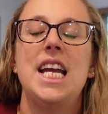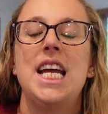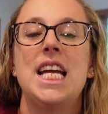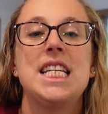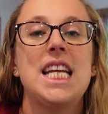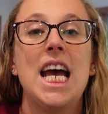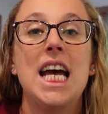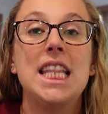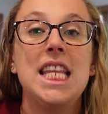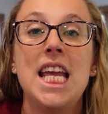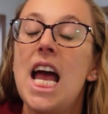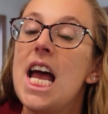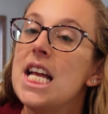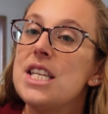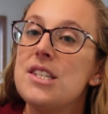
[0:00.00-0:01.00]
And at the
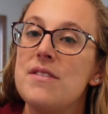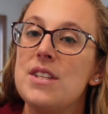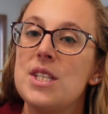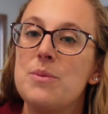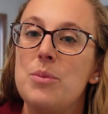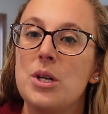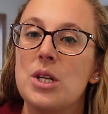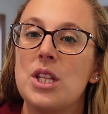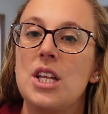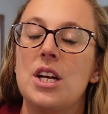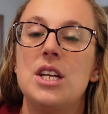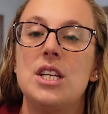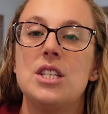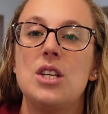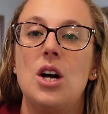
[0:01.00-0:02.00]
end of this book,
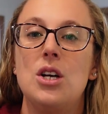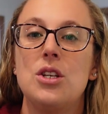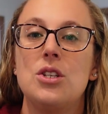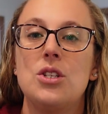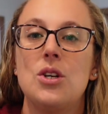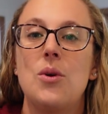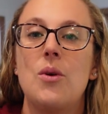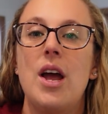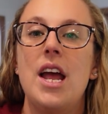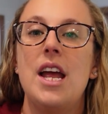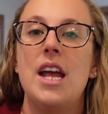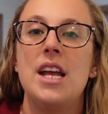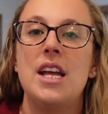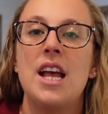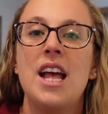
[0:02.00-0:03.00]
there is also
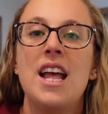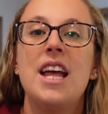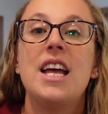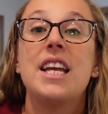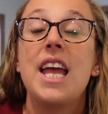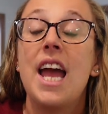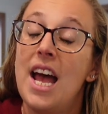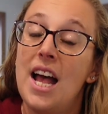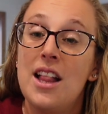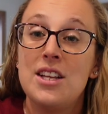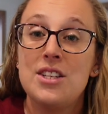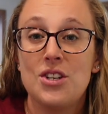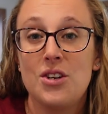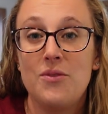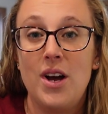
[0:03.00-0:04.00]
a
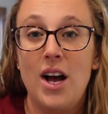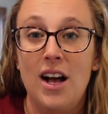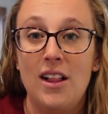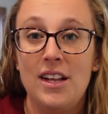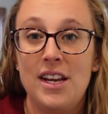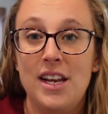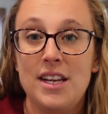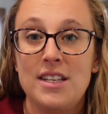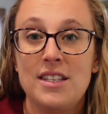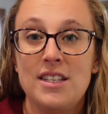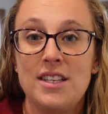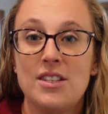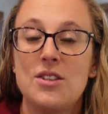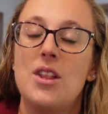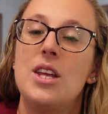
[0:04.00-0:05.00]
calendar of
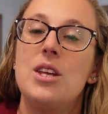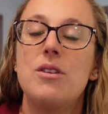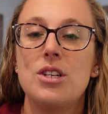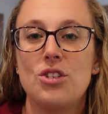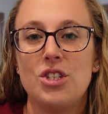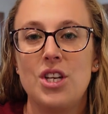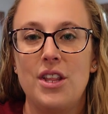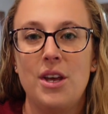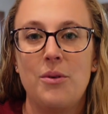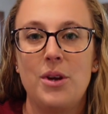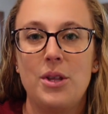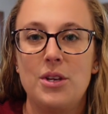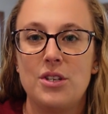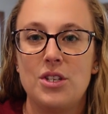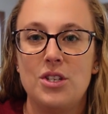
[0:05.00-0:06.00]
holidays so that you can share that
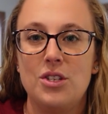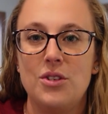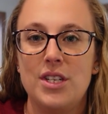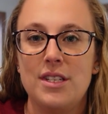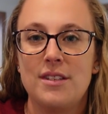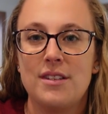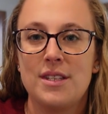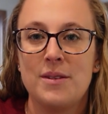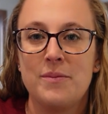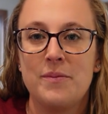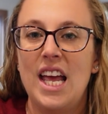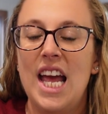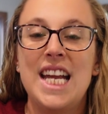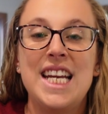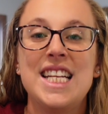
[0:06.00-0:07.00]
with your students
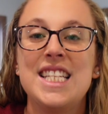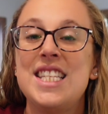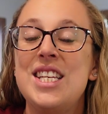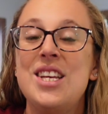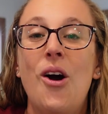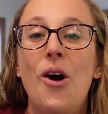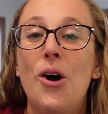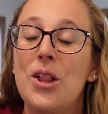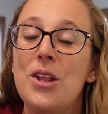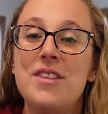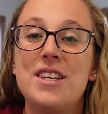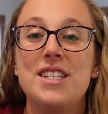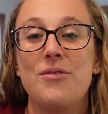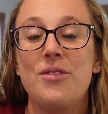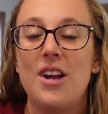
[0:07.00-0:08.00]
and see all of
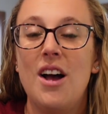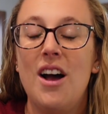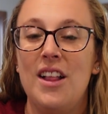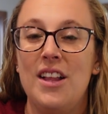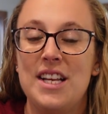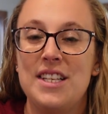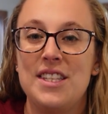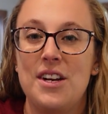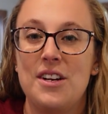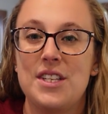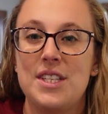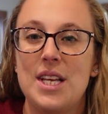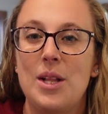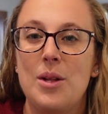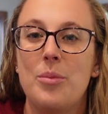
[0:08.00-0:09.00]
the different holidays that are
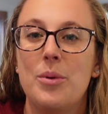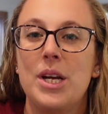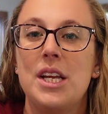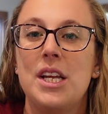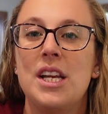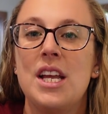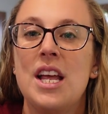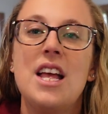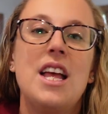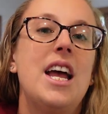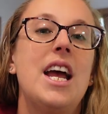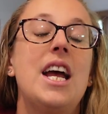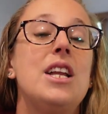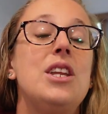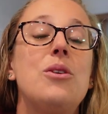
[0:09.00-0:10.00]
celebrated,
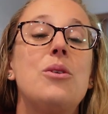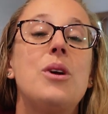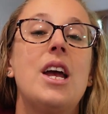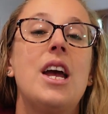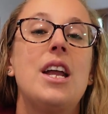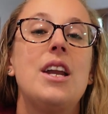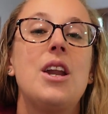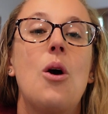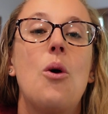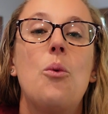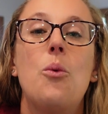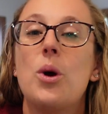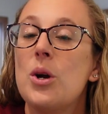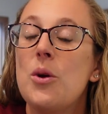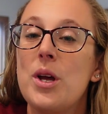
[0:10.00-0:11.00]
and you can
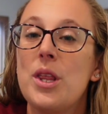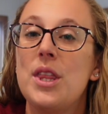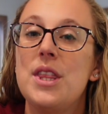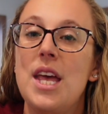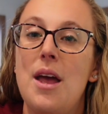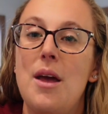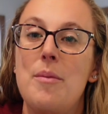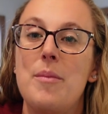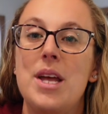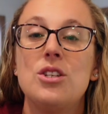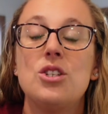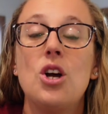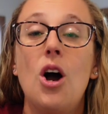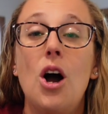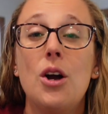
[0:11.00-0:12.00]
work with them and
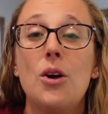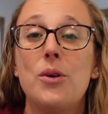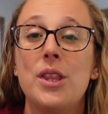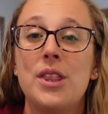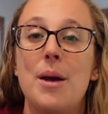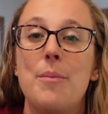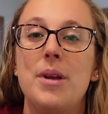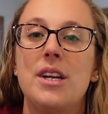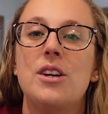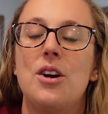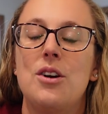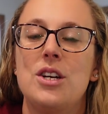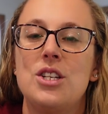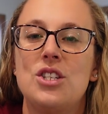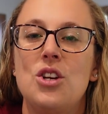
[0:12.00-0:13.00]
talk with them and
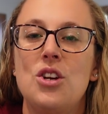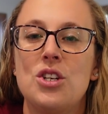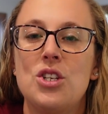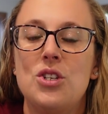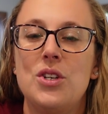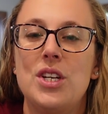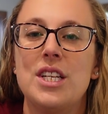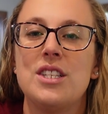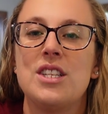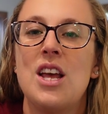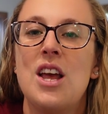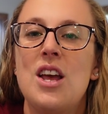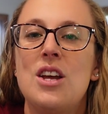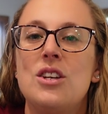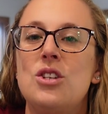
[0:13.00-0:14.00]
encourage your students
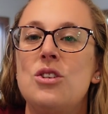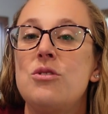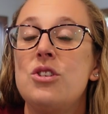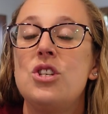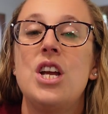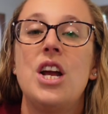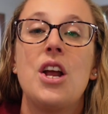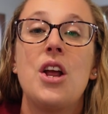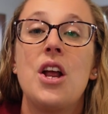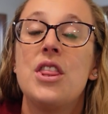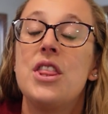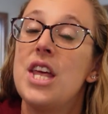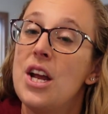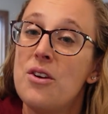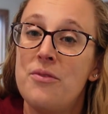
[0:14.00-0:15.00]
to share
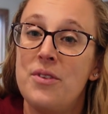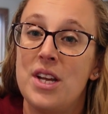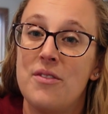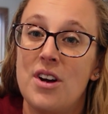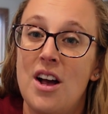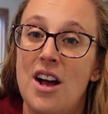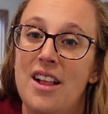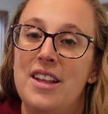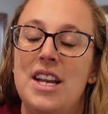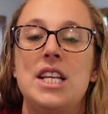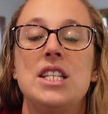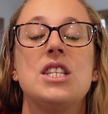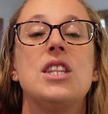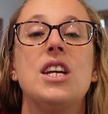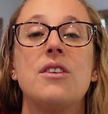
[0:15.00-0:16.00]
their favorite
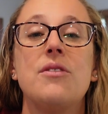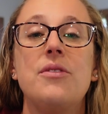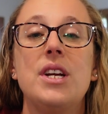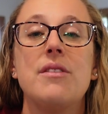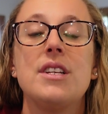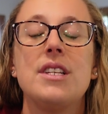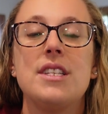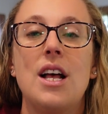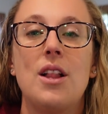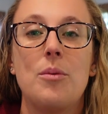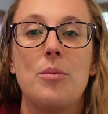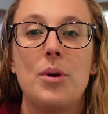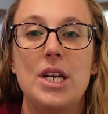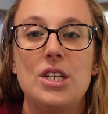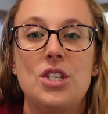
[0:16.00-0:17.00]
holidays, their favorite
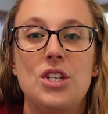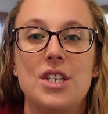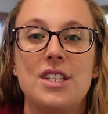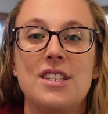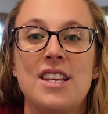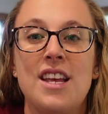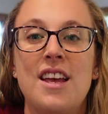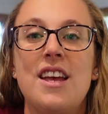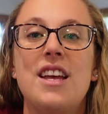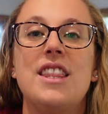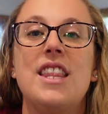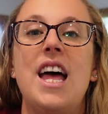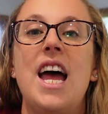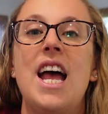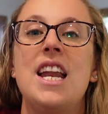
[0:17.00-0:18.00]
celebrations
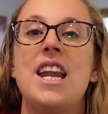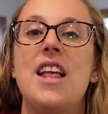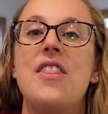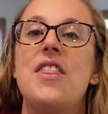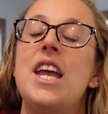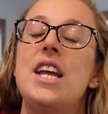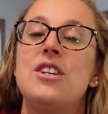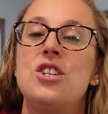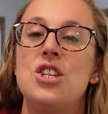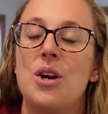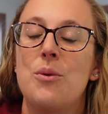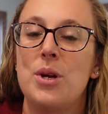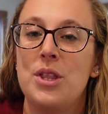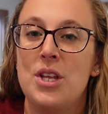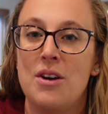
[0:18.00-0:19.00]
that they
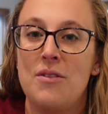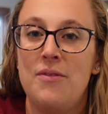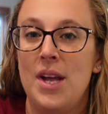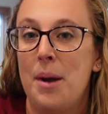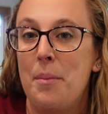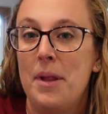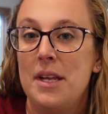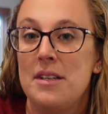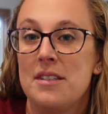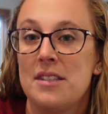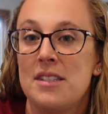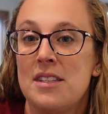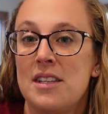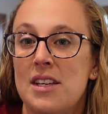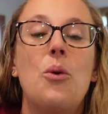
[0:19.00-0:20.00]
share with their
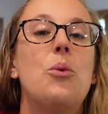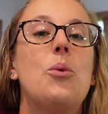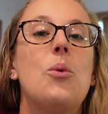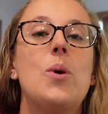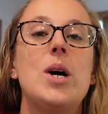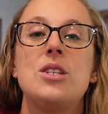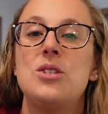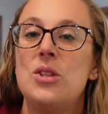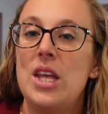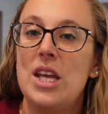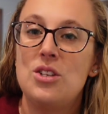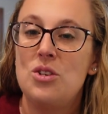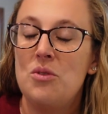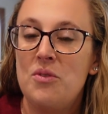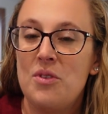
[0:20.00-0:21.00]
families. What do
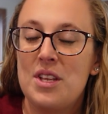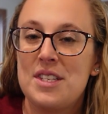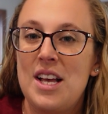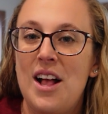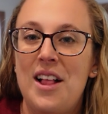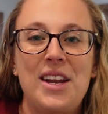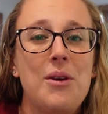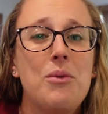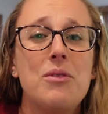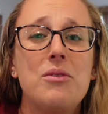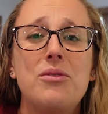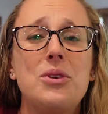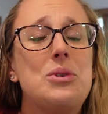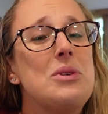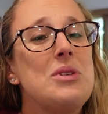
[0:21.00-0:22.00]
they do for this holiday? What
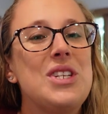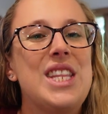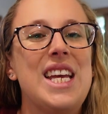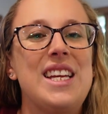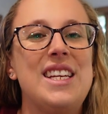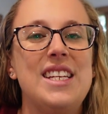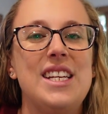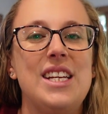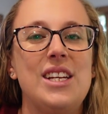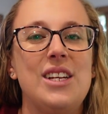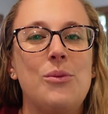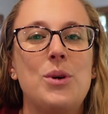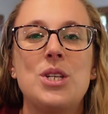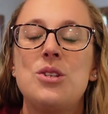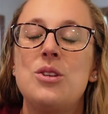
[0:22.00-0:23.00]
food do they
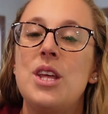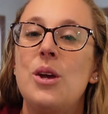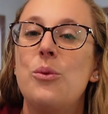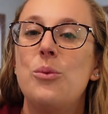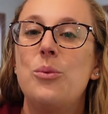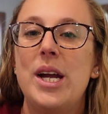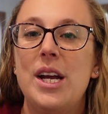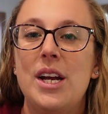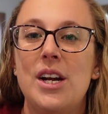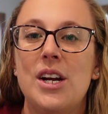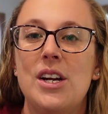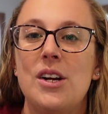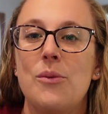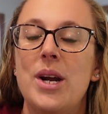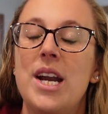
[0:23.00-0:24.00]
eat? What do they
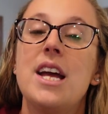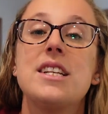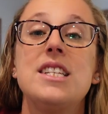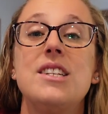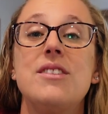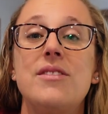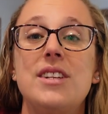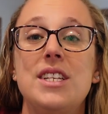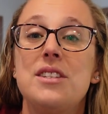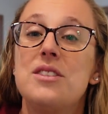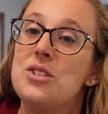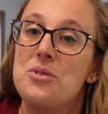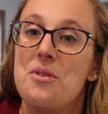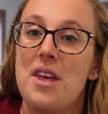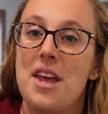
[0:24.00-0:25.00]
wear? What activities
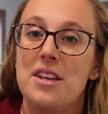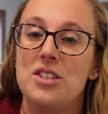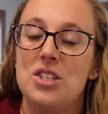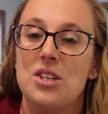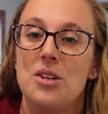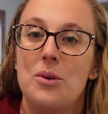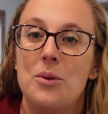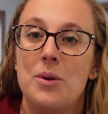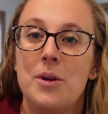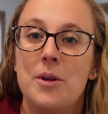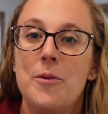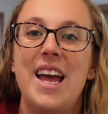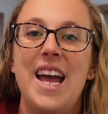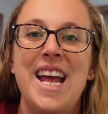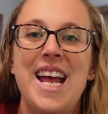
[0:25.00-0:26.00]
do they do?
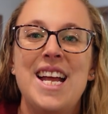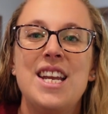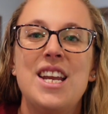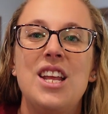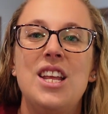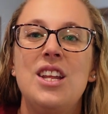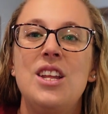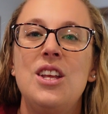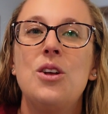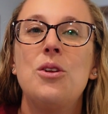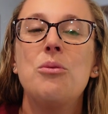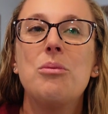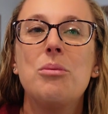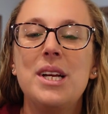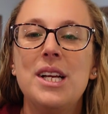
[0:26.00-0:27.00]
And
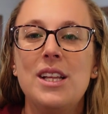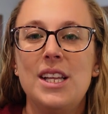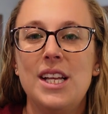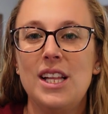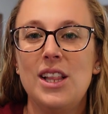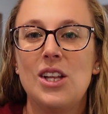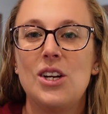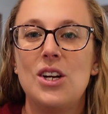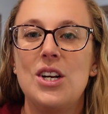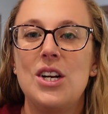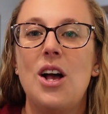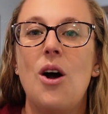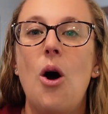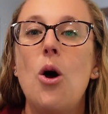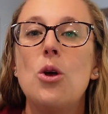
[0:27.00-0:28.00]
you'll really learn
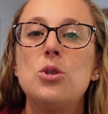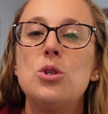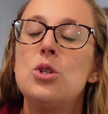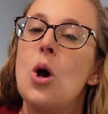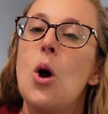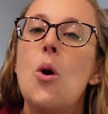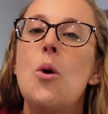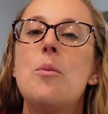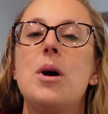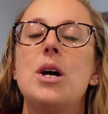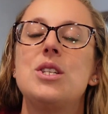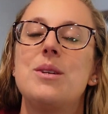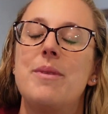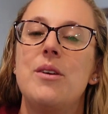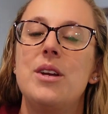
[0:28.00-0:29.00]
so
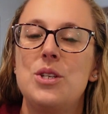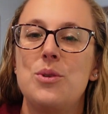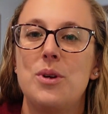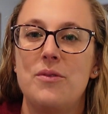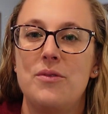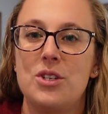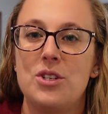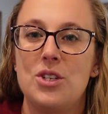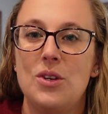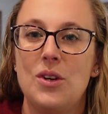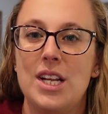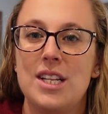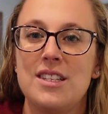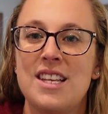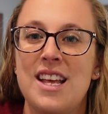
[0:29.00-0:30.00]
much about each one of your
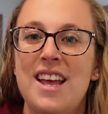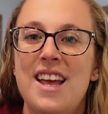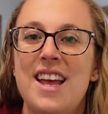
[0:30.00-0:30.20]
students,